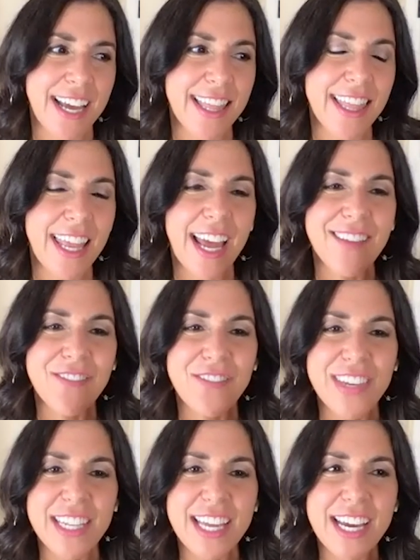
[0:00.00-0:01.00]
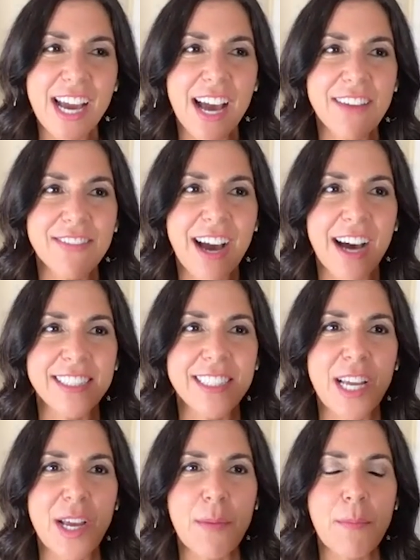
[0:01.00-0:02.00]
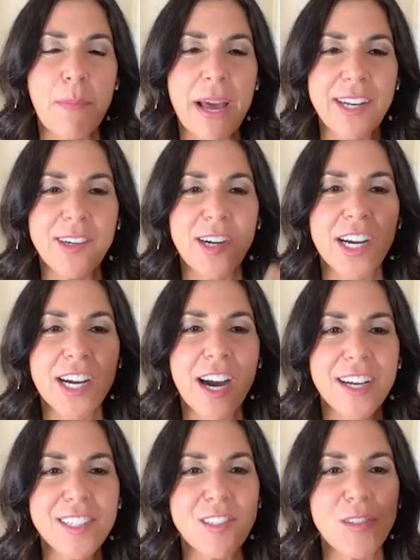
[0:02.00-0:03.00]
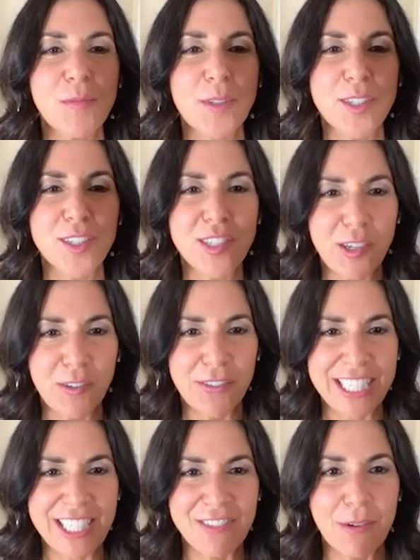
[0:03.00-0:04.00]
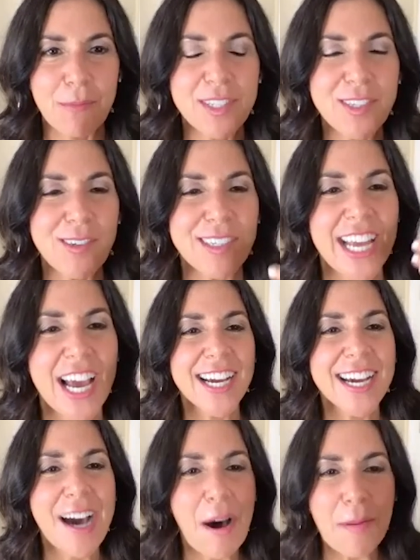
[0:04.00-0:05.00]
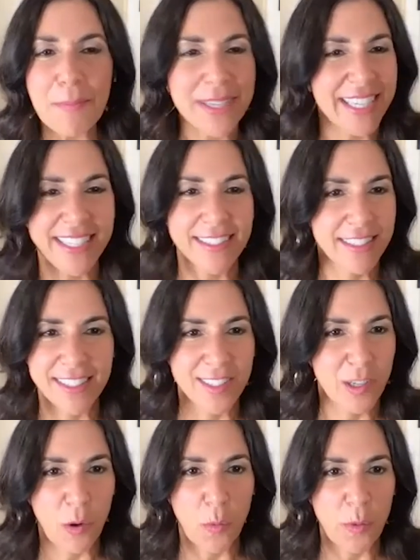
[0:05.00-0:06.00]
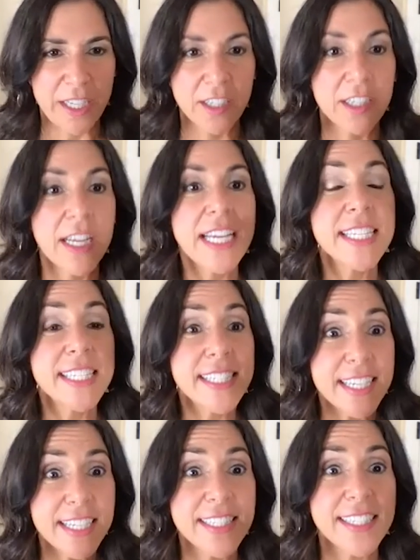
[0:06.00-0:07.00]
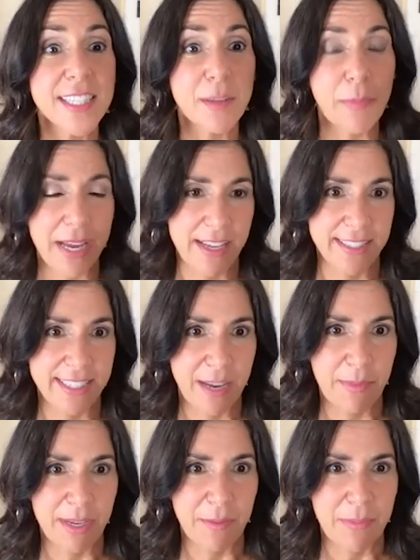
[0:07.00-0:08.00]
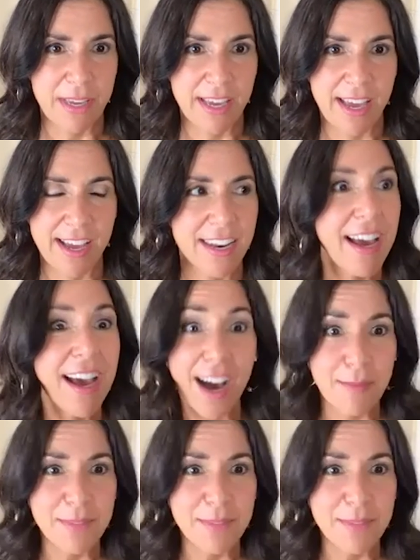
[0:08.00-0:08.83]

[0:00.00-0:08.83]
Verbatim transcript: that I feel like I've gotten better customer service from certain companies. This is so weird since the pandemic began. I'm